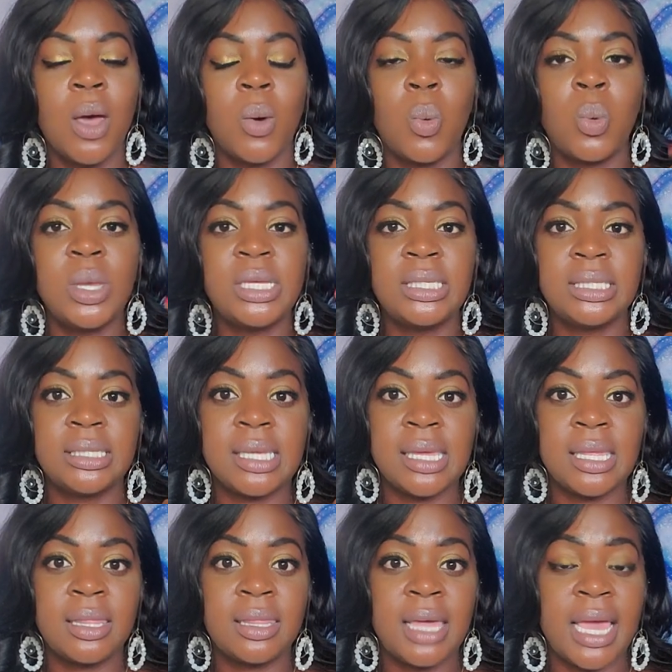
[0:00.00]
We
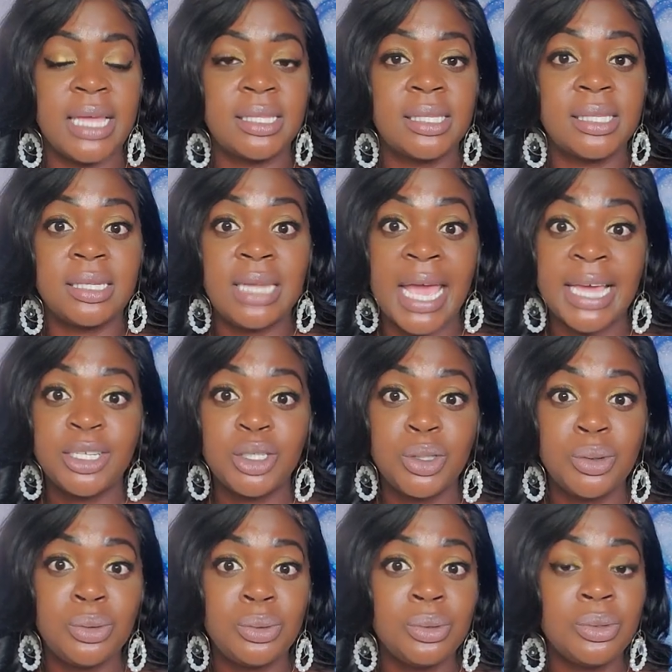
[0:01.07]
see that
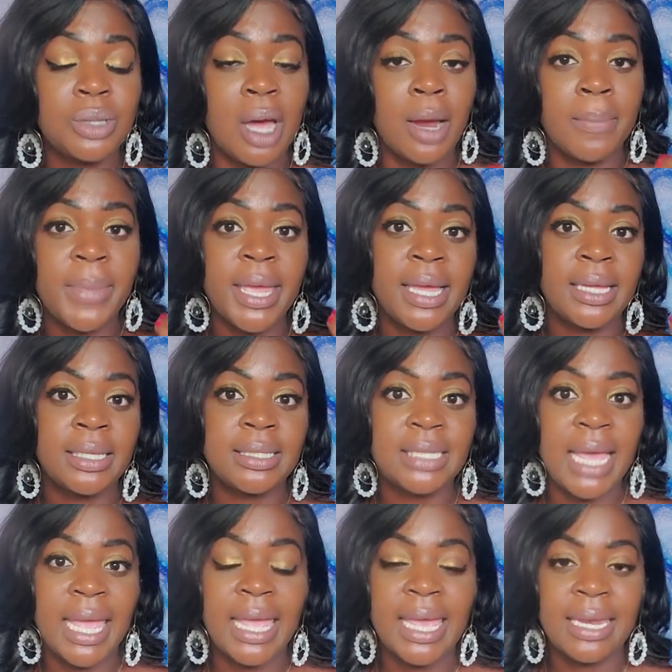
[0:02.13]
statues are being
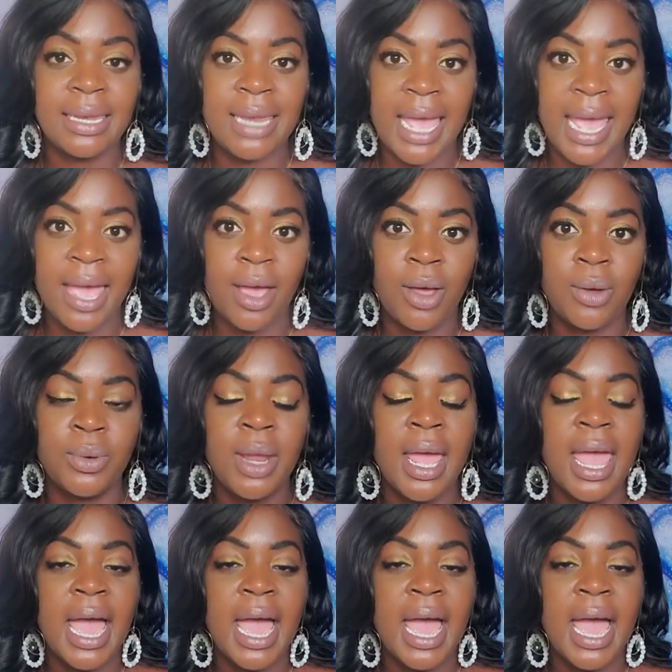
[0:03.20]
taken down.